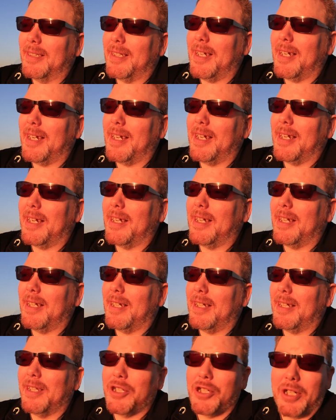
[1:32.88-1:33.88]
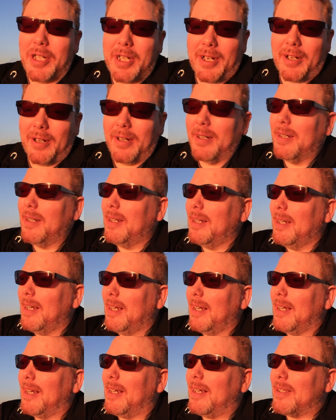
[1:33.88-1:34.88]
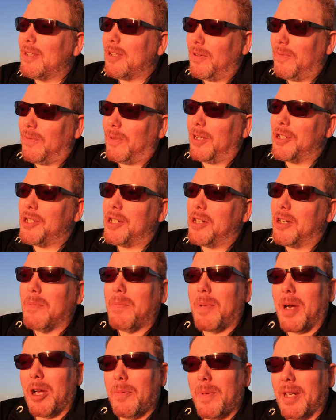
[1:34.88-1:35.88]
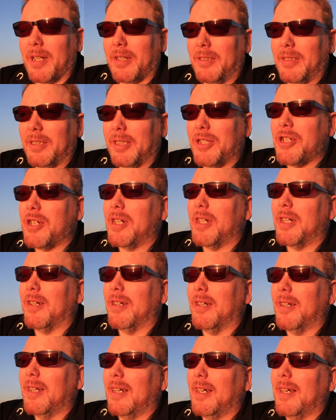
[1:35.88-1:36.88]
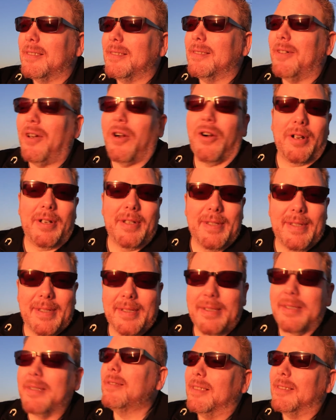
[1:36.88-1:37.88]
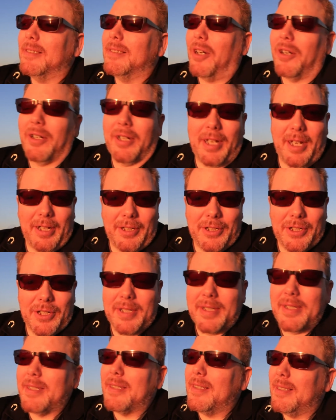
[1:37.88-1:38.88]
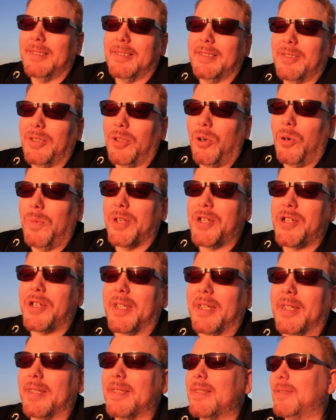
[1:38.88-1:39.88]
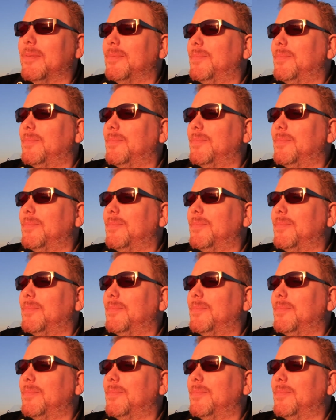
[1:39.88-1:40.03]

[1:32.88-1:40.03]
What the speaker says: a engineer, a software engineer, a biomedical engineer, artist, archaeologist, a whole bunch of things.